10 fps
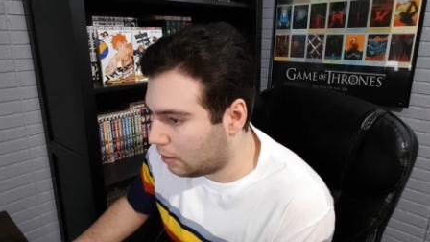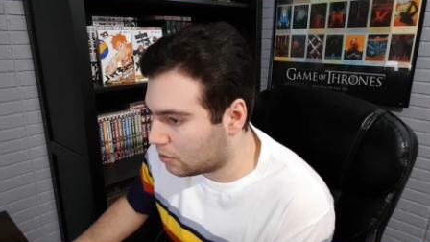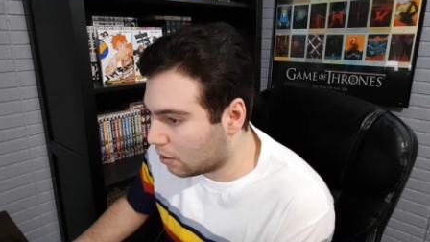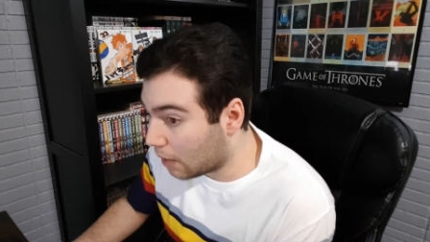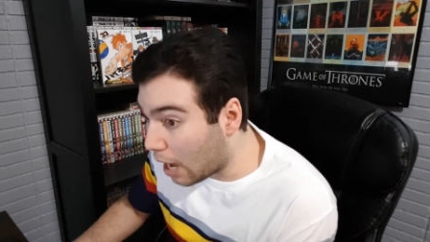
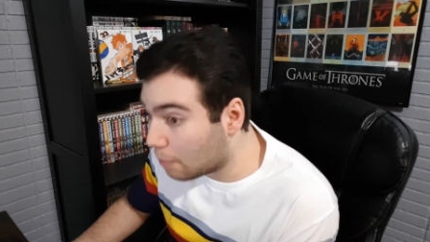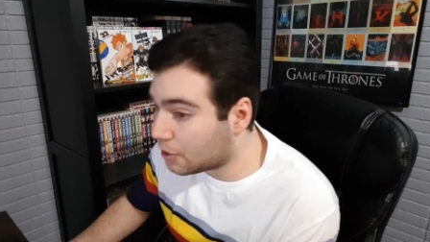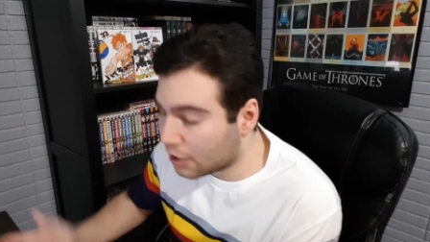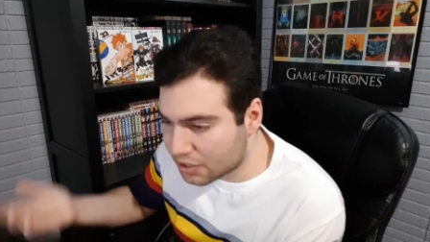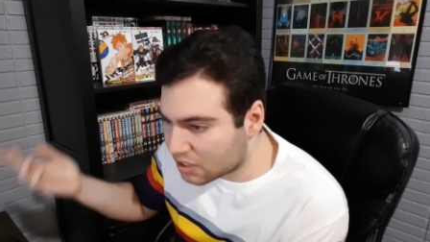So now I'm
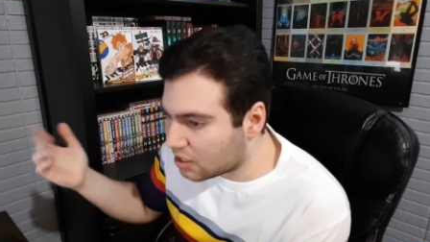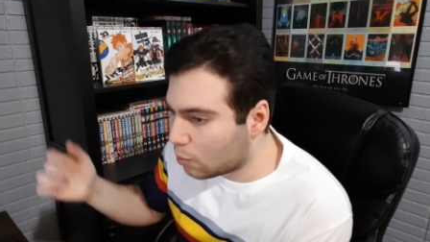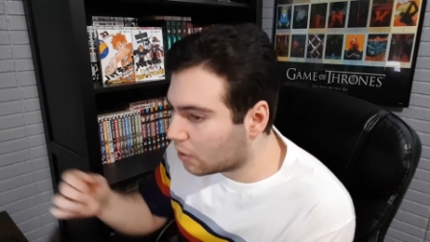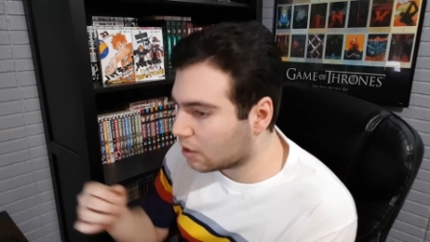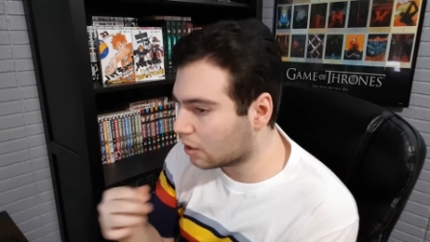curious to see
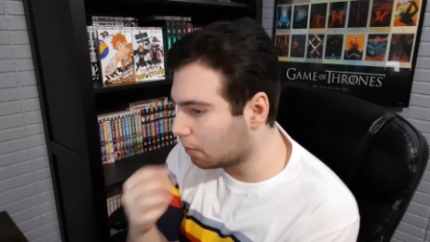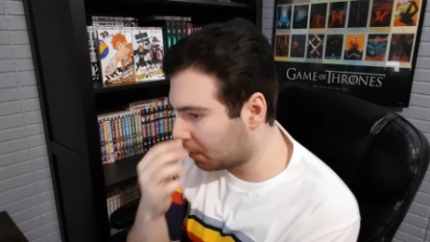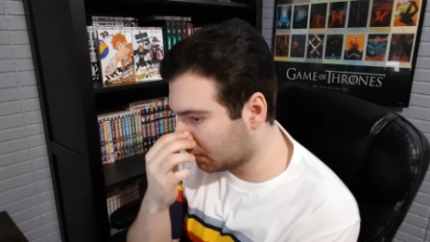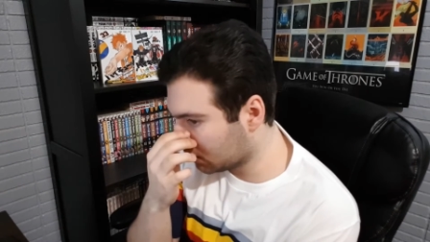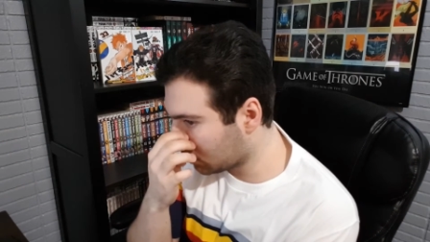what they're going to
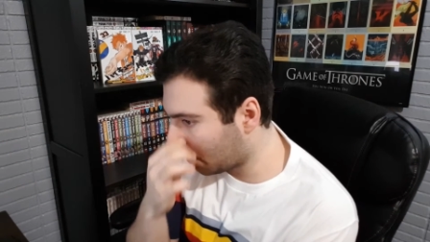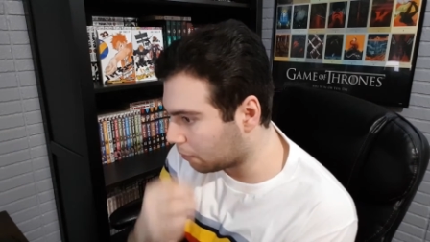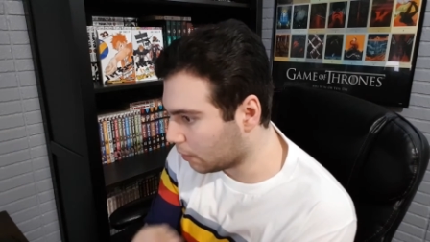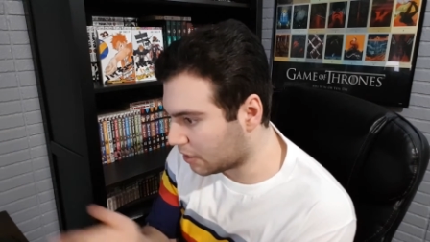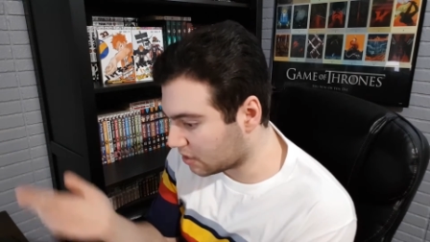put in the top
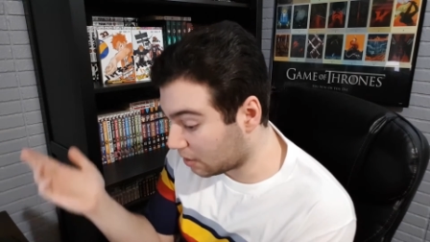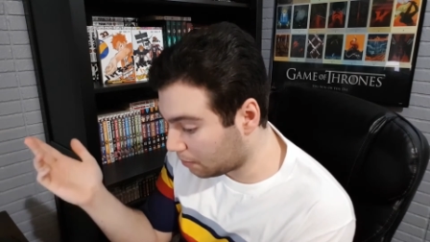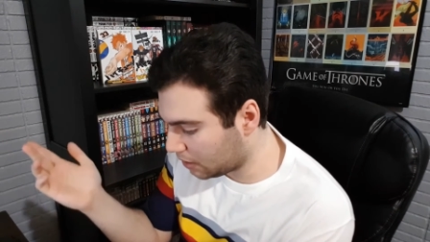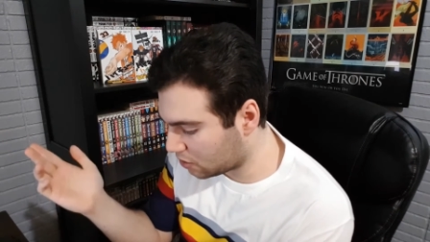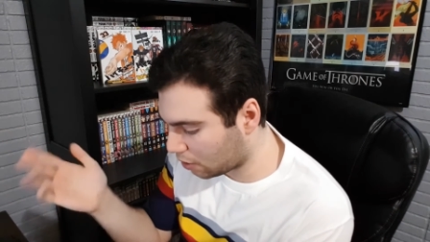three because that
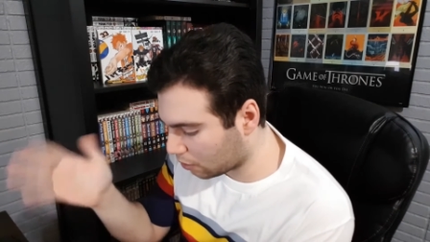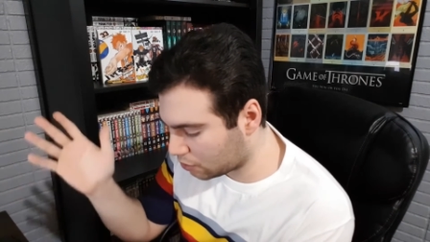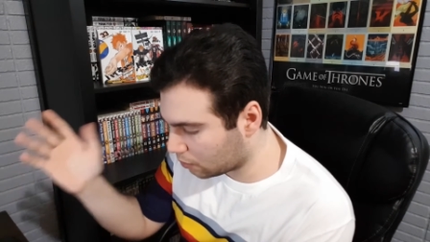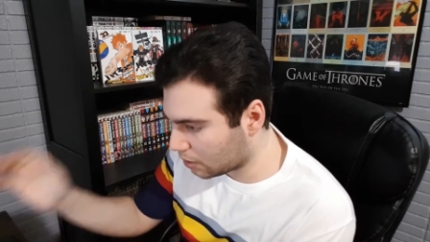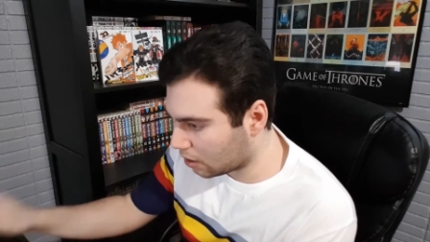means
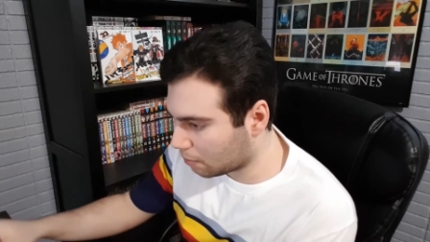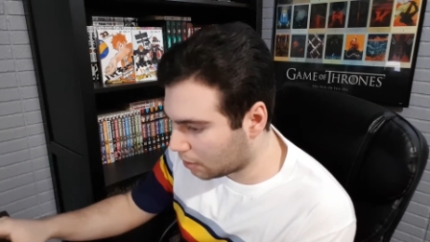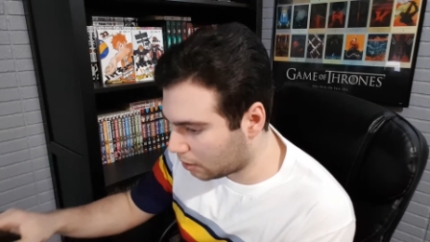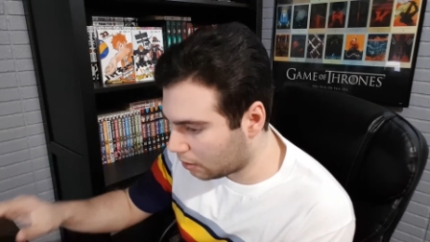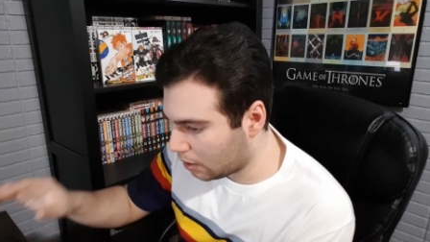Karasuno and
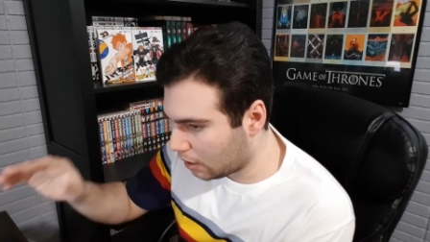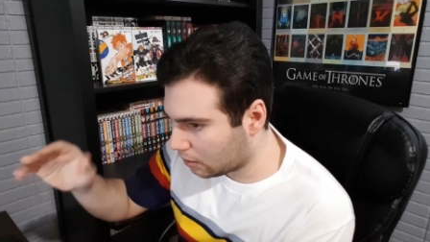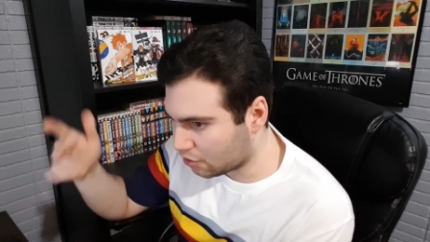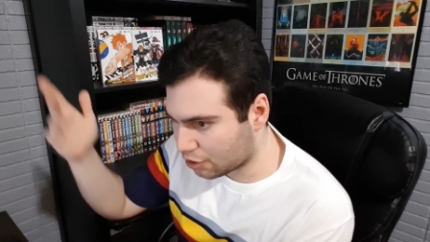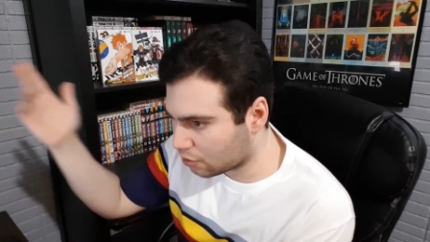Nekoma,
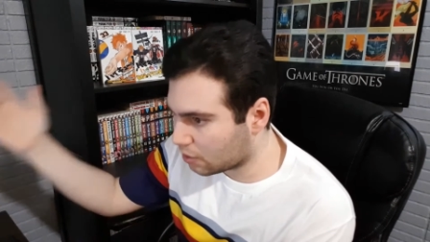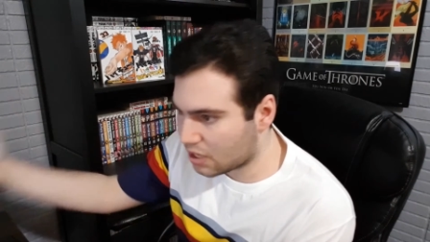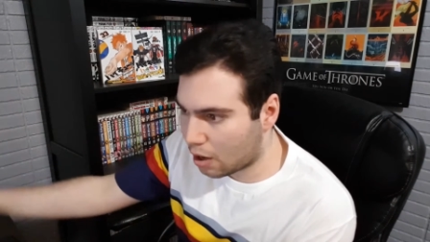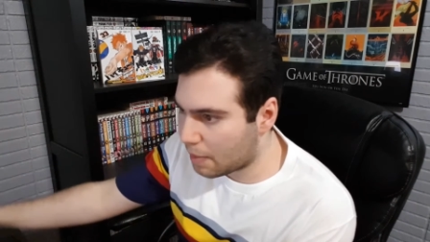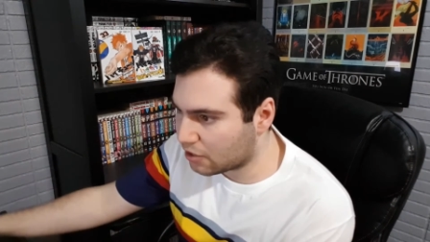the
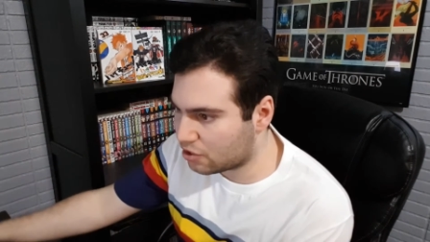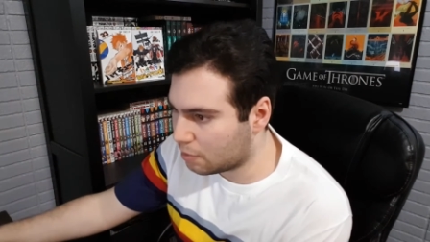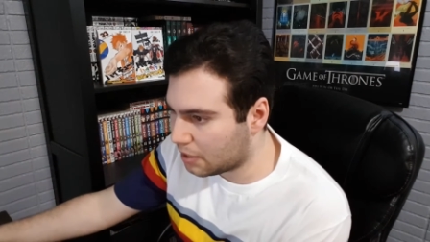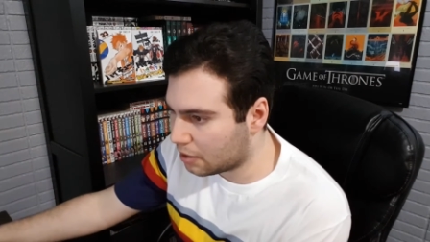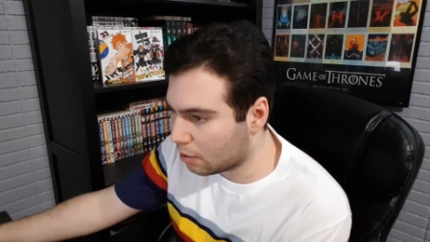Shiratorizawa match is
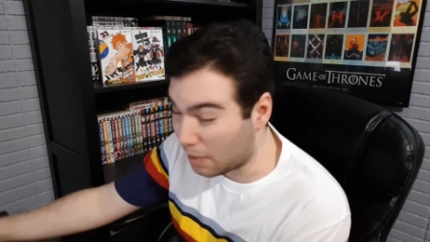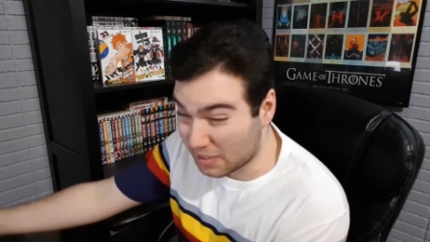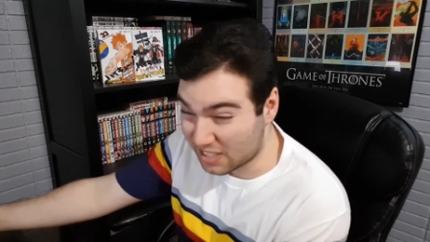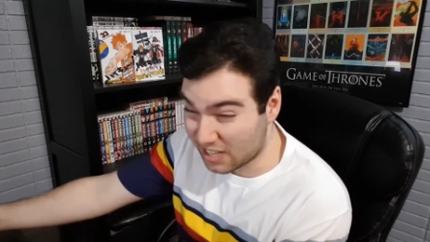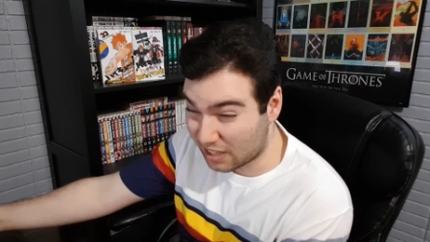going to be in there, maybe
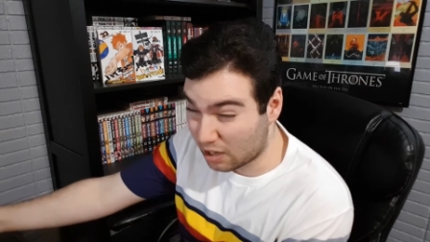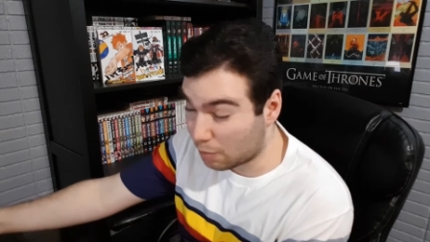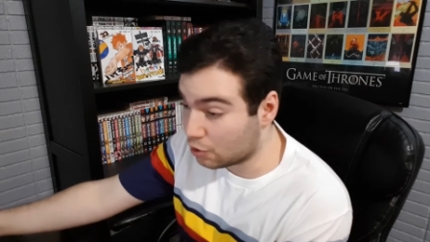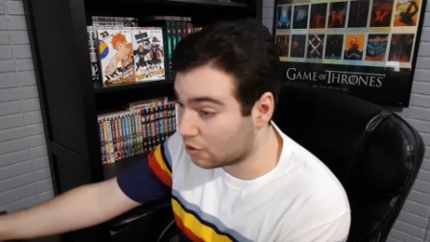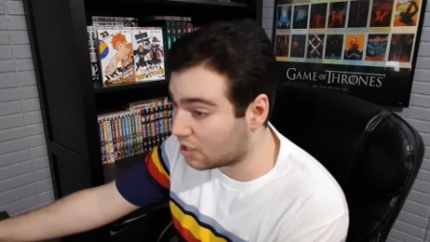the second
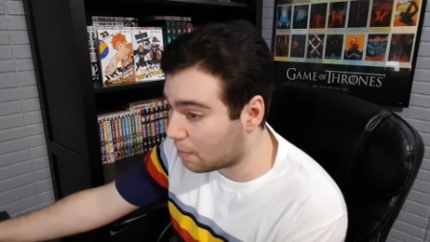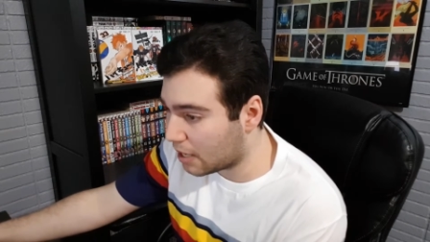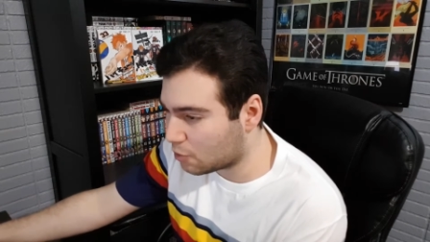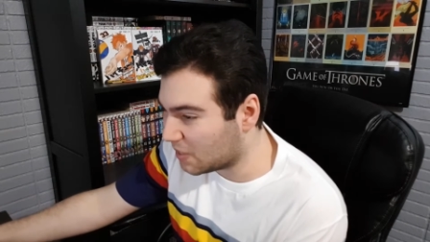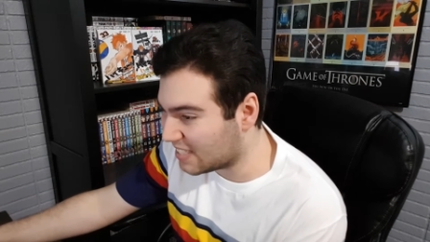Aoba Johsai
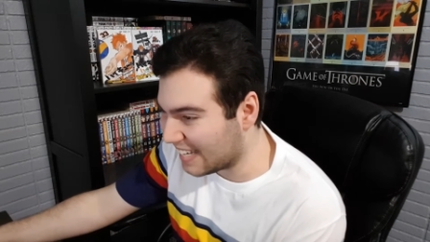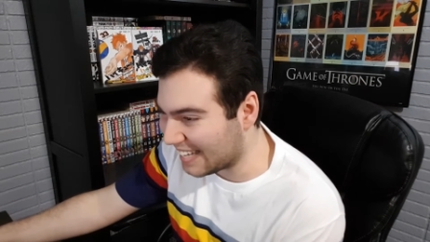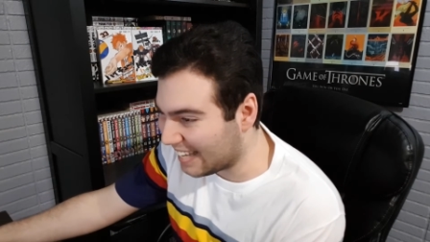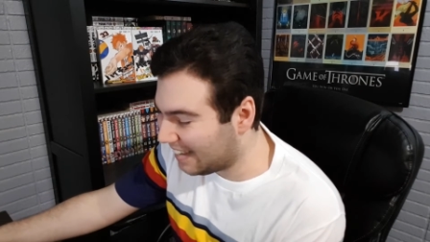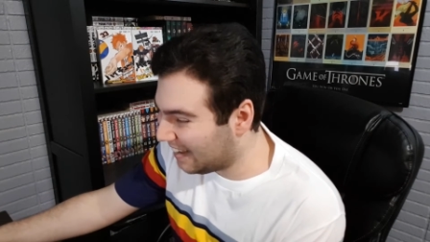match, but it's like,